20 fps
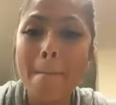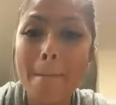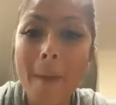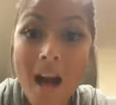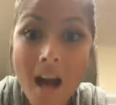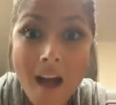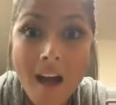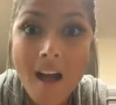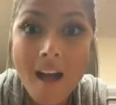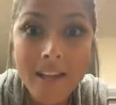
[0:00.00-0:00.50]

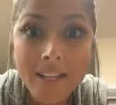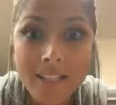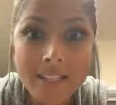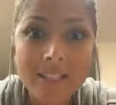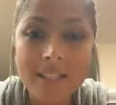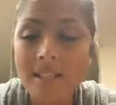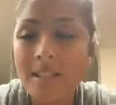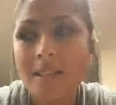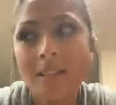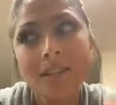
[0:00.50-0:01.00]

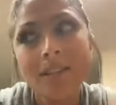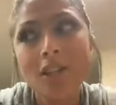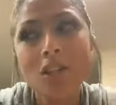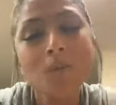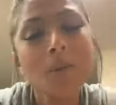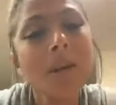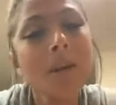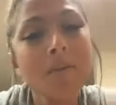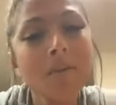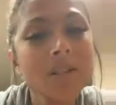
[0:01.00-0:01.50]
But
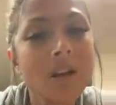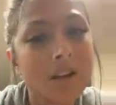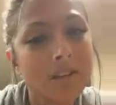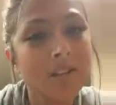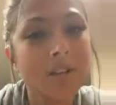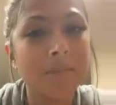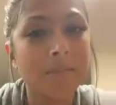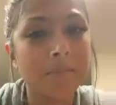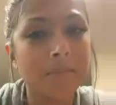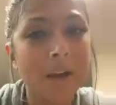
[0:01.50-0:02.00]
this weekend was
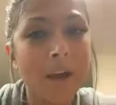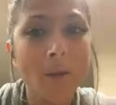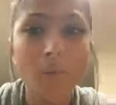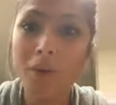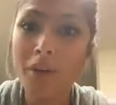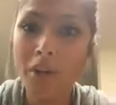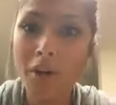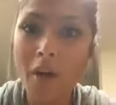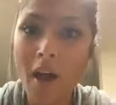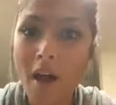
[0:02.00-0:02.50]
awesome. I
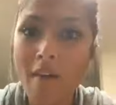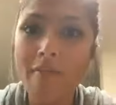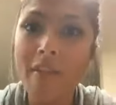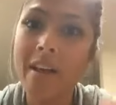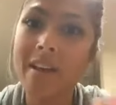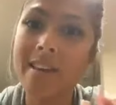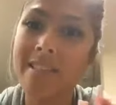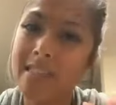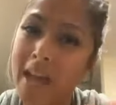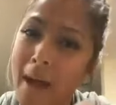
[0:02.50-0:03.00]
really don't have
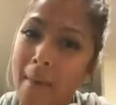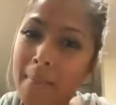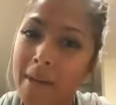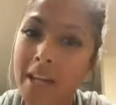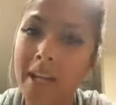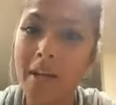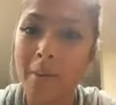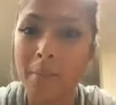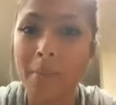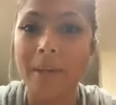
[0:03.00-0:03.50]
like that
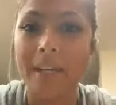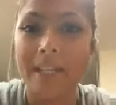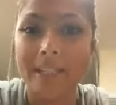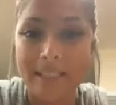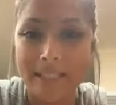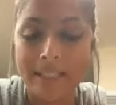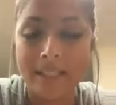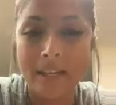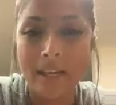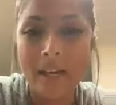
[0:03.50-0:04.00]
many
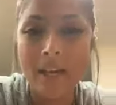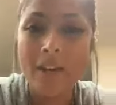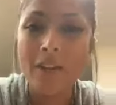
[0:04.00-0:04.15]
complaints.